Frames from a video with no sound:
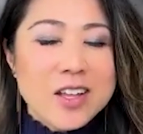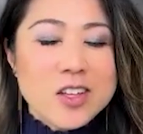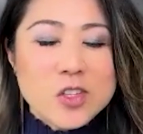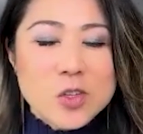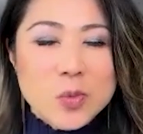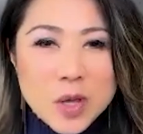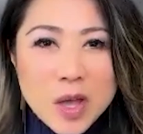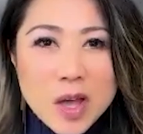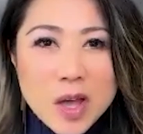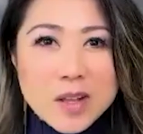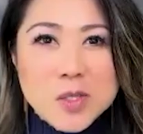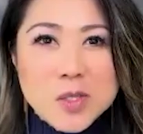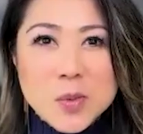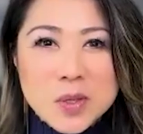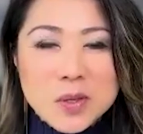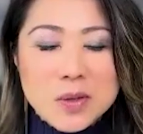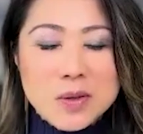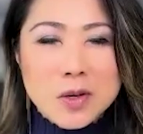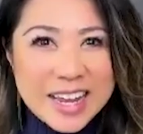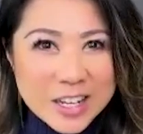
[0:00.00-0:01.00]
To be honest
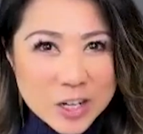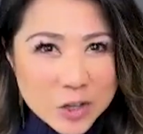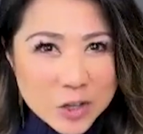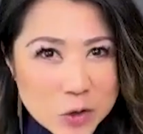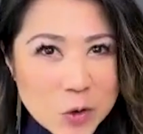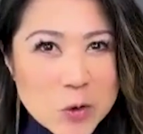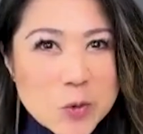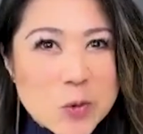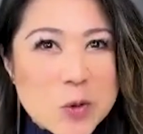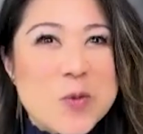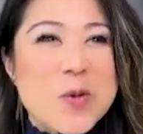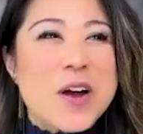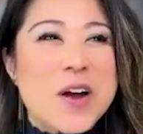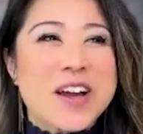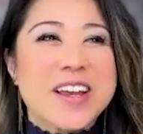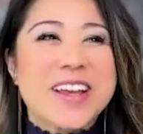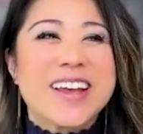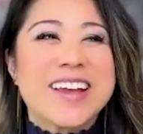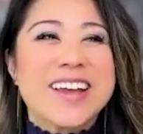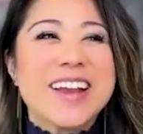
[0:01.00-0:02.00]
with you, in the normal
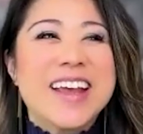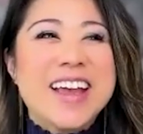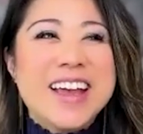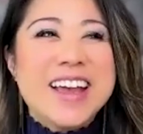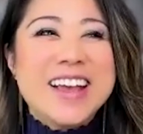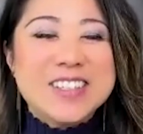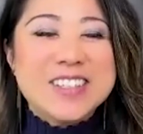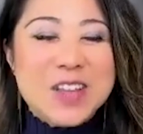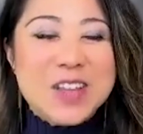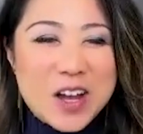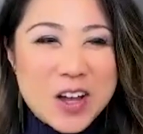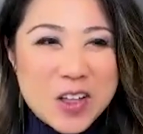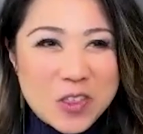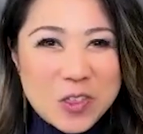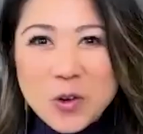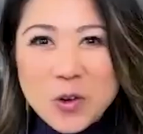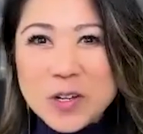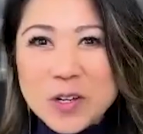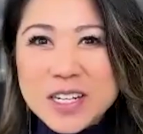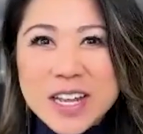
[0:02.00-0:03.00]
market,
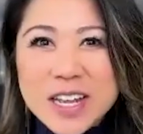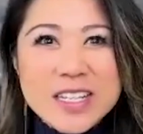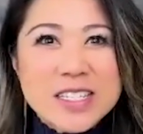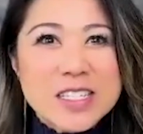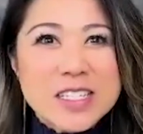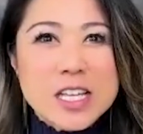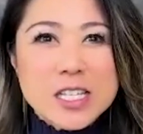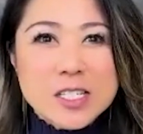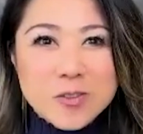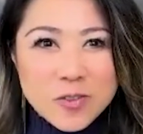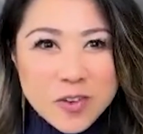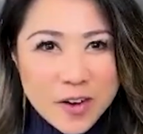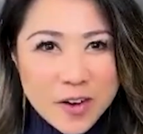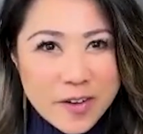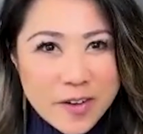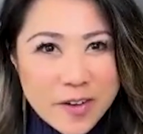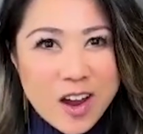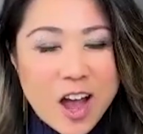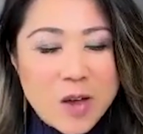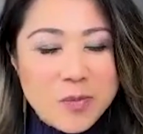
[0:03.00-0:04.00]
30 days is
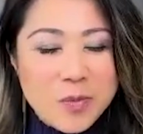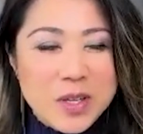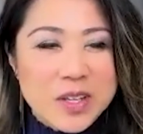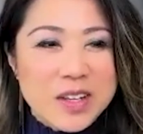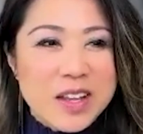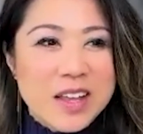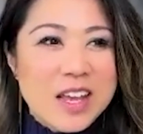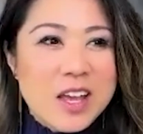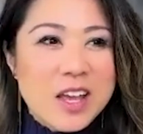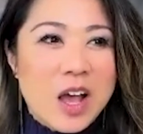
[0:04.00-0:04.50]
very common.